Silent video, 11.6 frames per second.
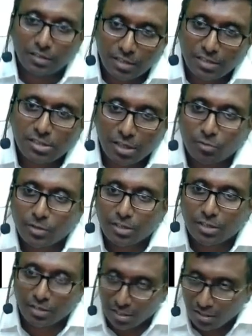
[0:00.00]
That's all we have
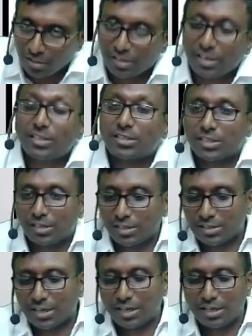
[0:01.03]
to correct. Now read the
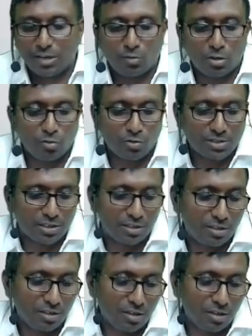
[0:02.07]
second line. What did we say?